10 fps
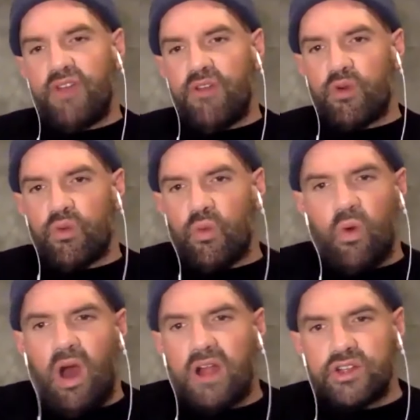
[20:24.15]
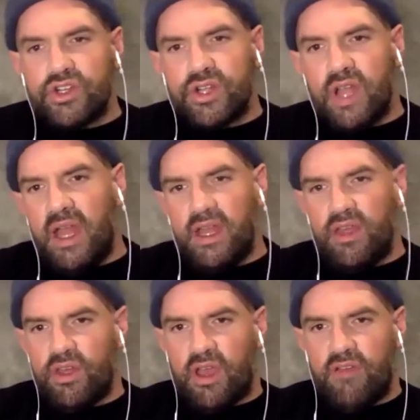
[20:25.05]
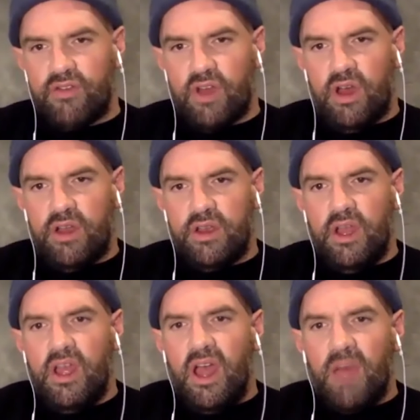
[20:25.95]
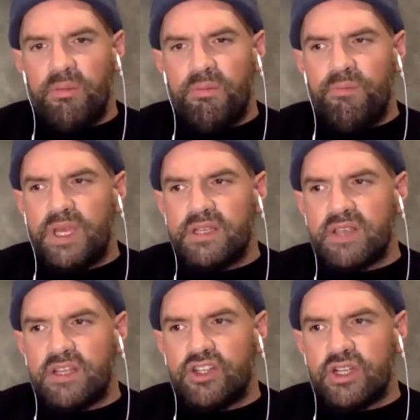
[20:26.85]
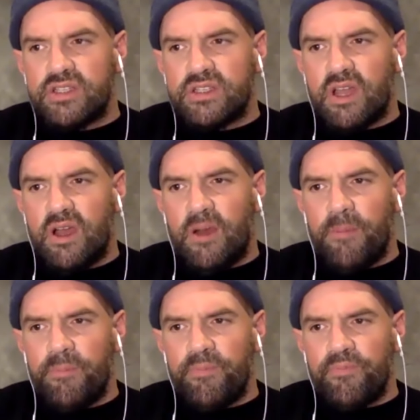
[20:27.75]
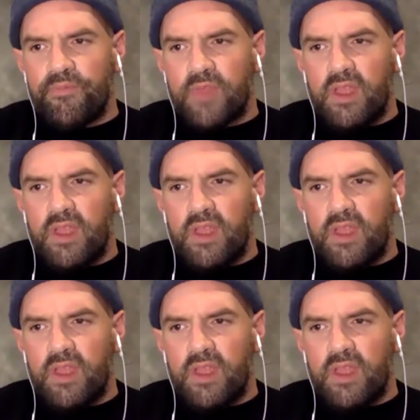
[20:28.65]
have never watched anything I've done uh, because I just um,